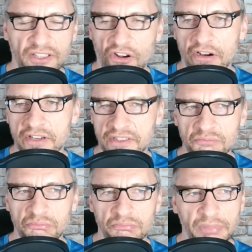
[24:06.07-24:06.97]
cars
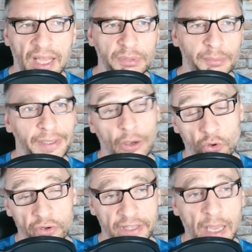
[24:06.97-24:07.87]
and blah blah blah,
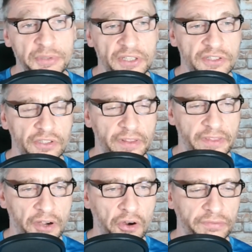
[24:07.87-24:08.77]
or the absence
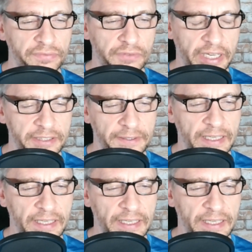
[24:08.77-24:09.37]
thereof, right?